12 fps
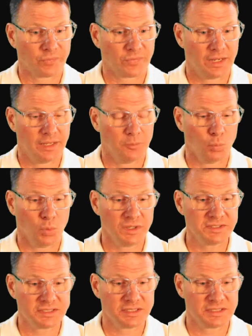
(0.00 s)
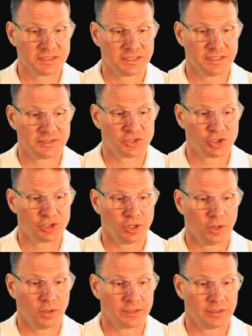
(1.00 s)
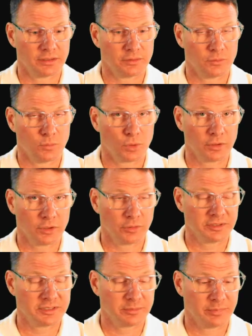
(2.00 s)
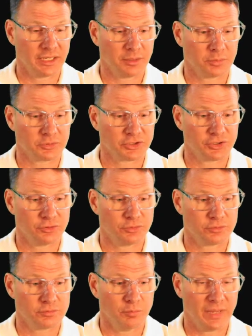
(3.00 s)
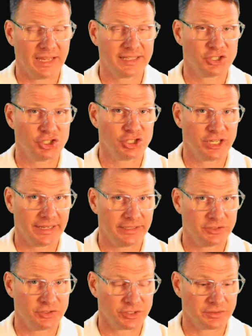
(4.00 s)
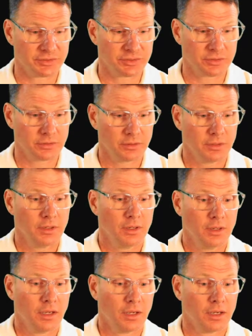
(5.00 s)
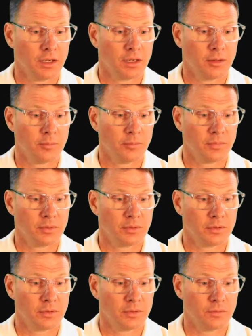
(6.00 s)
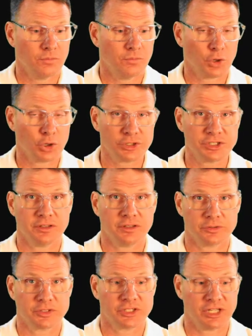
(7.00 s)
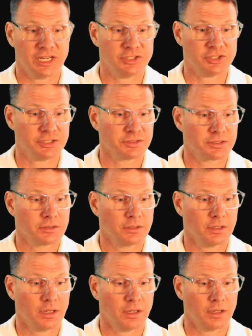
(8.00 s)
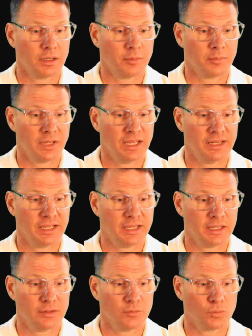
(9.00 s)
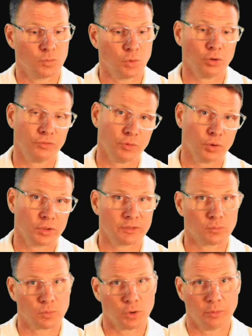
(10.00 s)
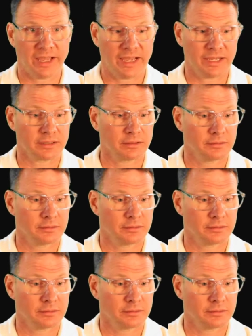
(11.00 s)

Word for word: And once this gets started, we're going to be able to make changes, um, version those changes, um, and then roll forward and roll back,